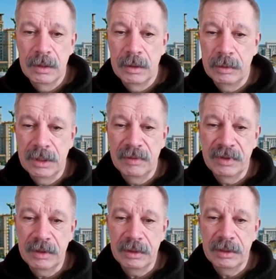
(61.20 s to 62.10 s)
We are
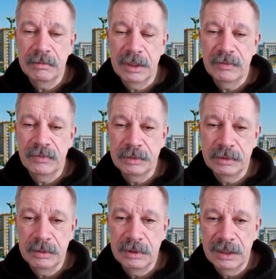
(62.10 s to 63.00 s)
very grateful
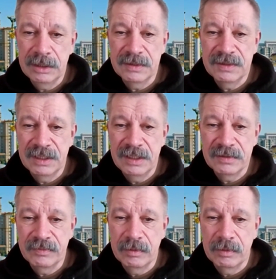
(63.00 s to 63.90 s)
to the United
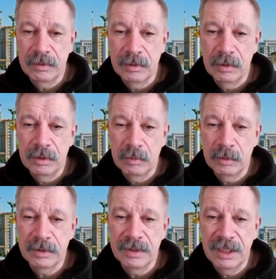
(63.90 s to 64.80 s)
States for
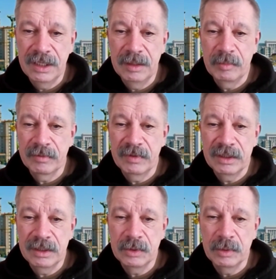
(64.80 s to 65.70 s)
what they
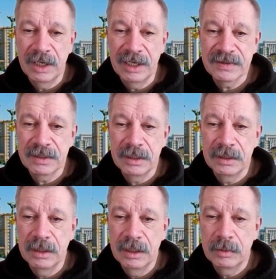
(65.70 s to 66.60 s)
provided to us
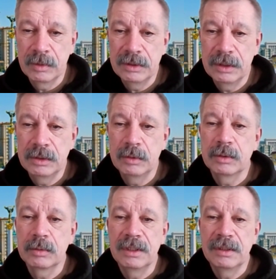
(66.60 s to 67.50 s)
in 22,
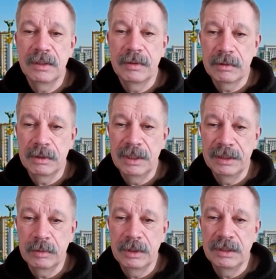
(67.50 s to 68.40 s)
23,
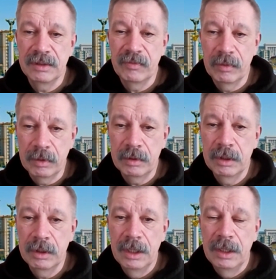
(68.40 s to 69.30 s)
and
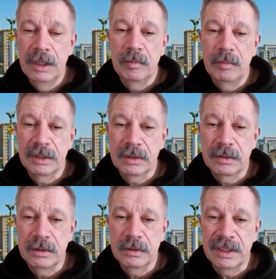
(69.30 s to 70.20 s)
24. But
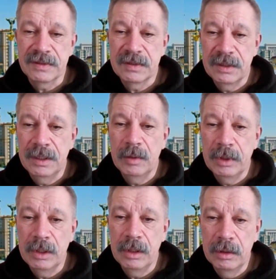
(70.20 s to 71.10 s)
last year
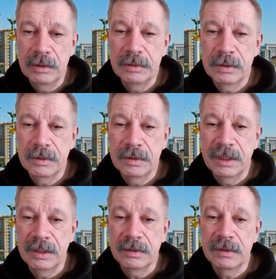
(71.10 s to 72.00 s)
we learned
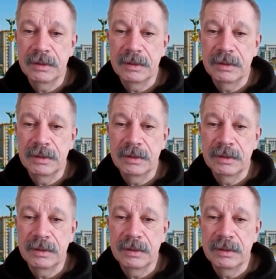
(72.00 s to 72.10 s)
that